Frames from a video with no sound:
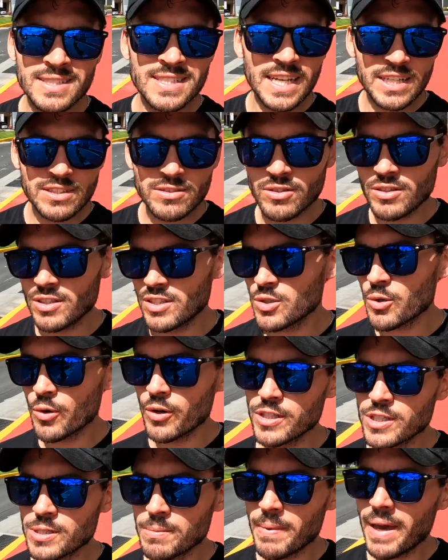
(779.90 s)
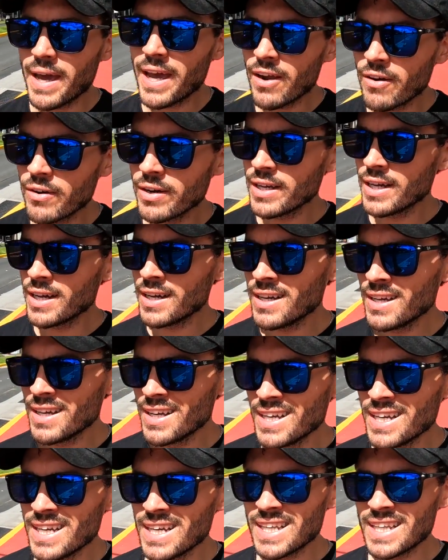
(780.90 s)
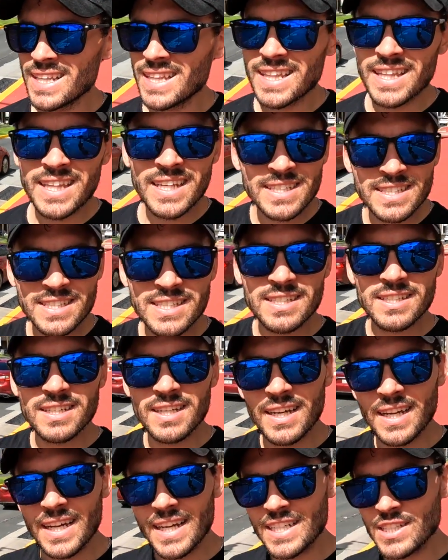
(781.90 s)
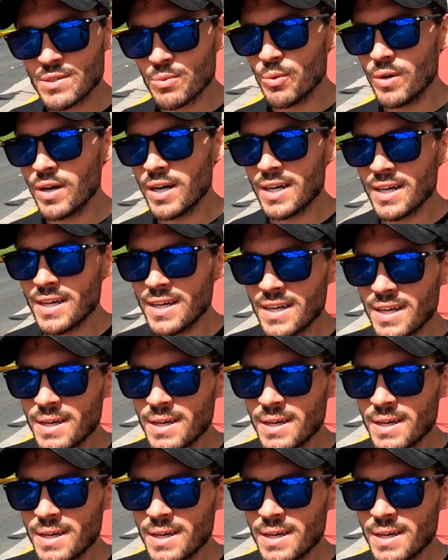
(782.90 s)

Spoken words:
sector, the tourism area. This is what